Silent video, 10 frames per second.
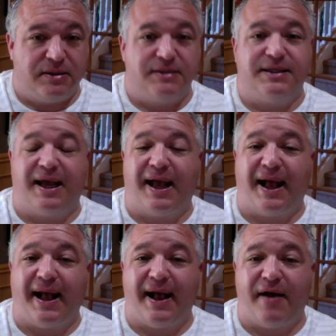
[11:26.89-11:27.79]
to
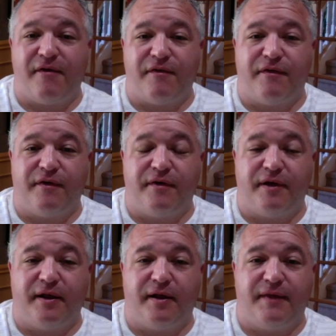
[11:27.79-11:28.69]
have
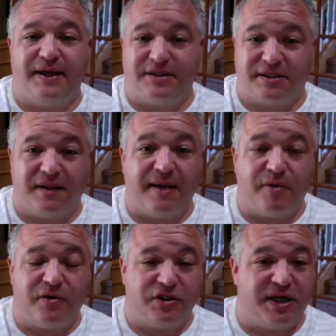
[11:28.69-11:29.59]
uh, that
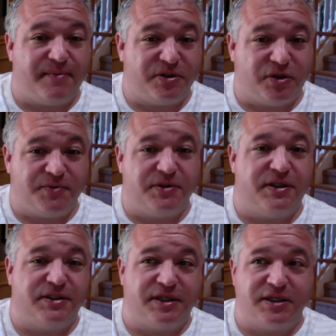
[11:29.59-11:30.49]
disclaimer, the job description
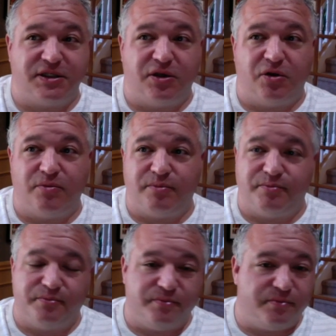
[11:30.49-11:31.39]
that says, you know,
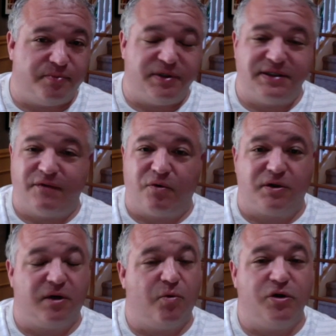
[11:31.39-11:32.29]
please have
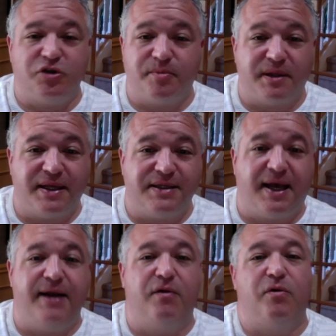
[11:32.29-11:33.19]
worked on one AAA
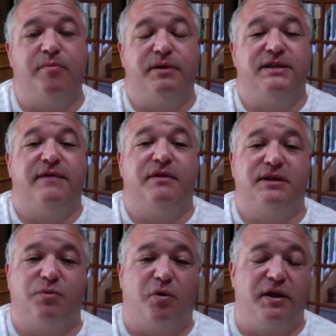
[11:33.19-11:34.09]
title, or please have at
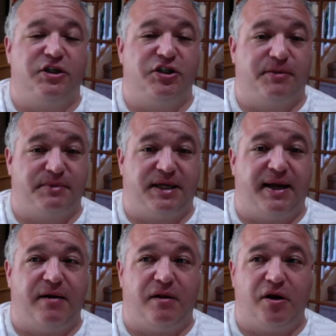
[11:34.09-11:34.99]
least one ship
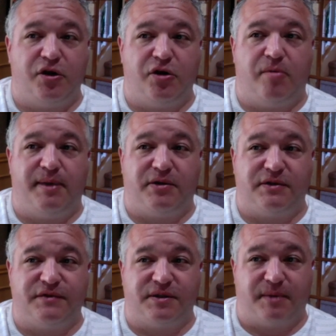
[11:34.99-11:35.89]
title under your belt
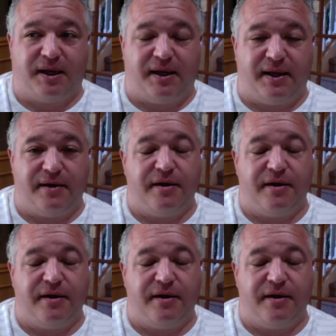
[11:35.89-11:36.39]
of some kind.